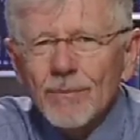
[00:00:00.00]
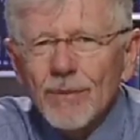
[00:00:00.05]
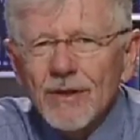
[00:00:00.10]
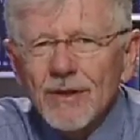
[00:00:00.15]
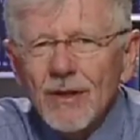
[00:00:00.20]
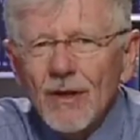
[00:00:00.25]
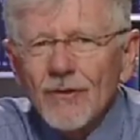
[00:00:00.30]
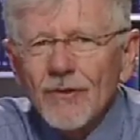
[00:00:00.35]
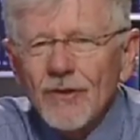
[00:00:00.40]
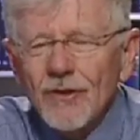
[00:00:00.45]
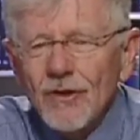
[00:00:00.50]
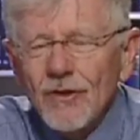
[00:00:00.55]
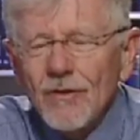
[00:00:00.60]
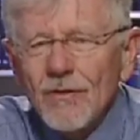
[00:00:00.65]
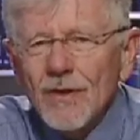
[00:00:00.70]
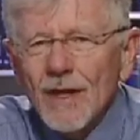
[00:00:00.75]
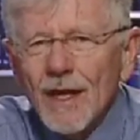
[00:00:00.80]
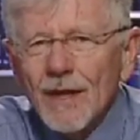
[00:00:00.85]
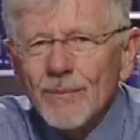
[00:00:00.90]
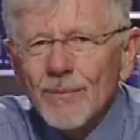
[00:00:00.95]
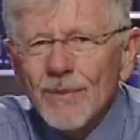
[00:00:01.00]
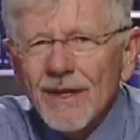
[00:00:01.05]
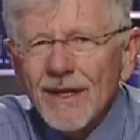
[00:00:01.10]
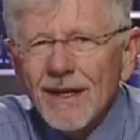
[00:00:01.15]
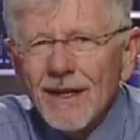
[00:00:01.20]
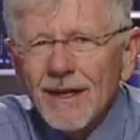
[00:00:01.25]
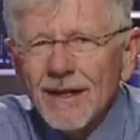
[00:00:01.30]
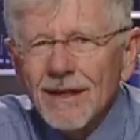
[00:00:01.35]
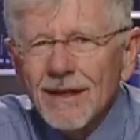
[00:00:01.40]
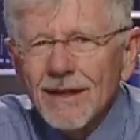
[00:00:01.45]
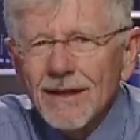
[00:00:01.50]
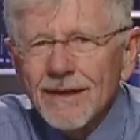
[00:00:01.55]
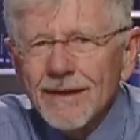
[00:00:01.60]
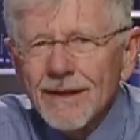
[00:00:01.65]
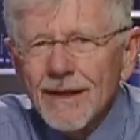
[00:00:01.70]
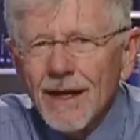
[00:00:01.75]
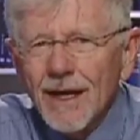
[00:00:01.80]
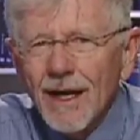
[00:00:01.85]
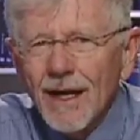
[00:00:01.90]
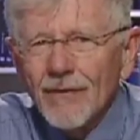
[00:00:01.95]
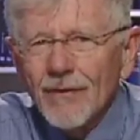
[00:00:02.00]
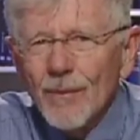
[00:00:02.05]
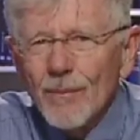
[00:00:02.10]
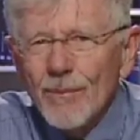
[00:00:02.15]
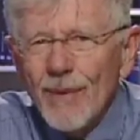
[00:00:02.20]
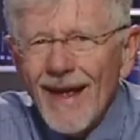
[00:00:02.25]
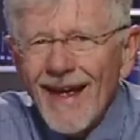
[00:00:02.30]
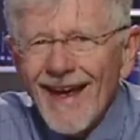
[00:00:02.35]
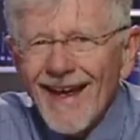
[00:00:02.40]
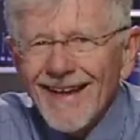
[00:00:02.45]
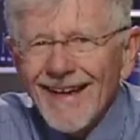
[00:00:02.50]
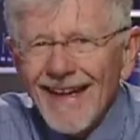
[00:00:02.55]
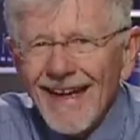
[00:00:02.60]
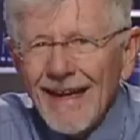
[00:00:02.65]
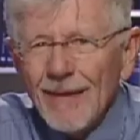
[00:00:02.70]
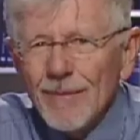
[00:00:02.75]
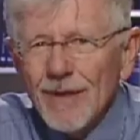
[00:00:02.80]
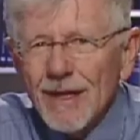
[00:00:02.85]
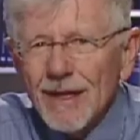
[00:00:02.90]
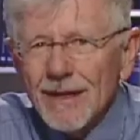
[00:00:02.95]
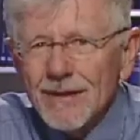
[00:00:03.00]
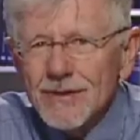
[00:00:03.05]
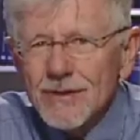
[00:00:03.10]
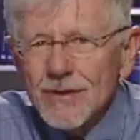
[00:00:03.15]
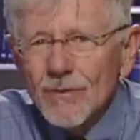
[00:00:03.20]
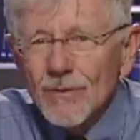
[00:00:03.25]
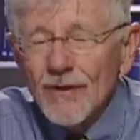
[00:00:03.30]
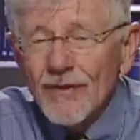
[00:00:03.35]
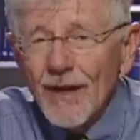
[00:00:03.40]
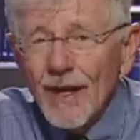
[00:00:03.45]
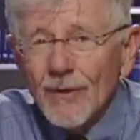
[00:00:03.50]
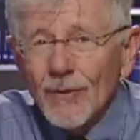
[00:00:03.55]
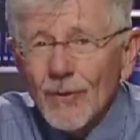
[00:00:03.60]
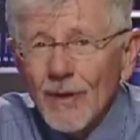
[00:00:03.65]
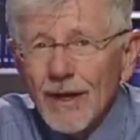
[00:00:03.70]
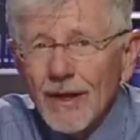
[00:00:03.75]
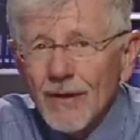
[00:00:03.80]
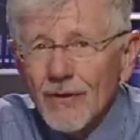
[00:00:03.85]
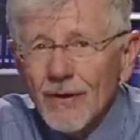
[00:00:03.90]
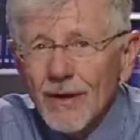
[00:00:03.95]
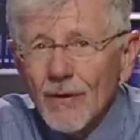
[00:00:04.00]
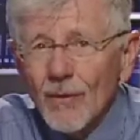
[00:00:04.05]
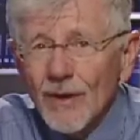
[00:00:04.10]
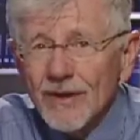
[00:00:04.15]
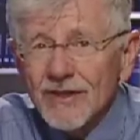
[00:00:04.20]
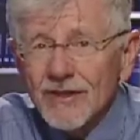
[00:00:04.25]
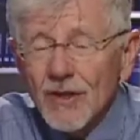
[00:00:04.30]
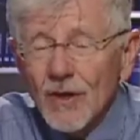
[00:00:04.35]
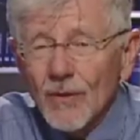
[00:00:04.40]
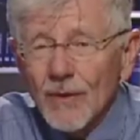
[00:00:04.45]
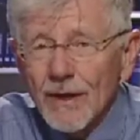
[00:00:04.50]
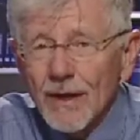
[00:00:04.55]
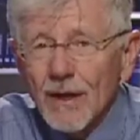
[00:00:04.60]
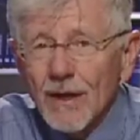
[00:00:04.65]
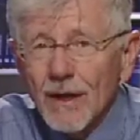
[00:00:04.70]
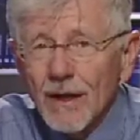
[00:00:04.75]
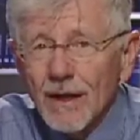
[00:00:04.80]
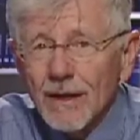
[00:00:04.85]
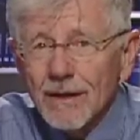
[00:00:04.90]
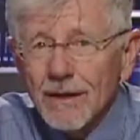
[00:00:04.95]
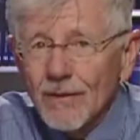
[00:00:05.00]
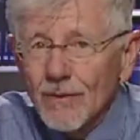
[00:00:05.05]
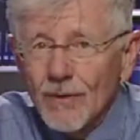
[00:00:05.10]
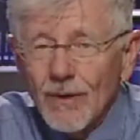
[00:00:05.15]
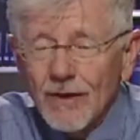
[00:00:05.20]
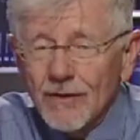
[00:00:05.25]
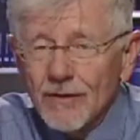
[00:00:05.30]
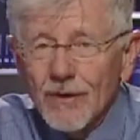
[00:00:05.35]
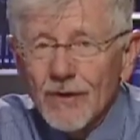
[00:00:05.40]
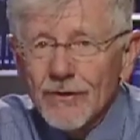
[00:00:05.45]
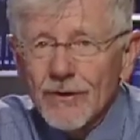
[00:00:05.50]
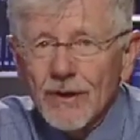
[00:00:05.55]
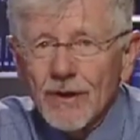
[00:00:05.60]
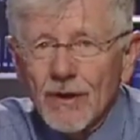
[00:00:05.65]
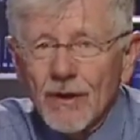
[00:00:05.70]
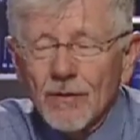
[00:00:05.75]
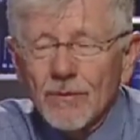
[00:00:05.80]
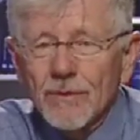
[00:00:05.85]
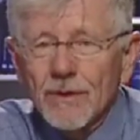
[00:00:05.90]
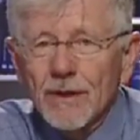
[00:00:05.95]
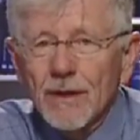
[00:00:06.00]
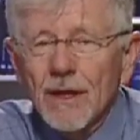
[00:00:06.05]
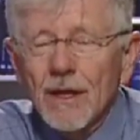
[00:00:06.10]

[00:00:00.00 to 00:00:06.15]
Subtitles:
but don't do that because of a bad image without really knowing what's going on in nursing homes.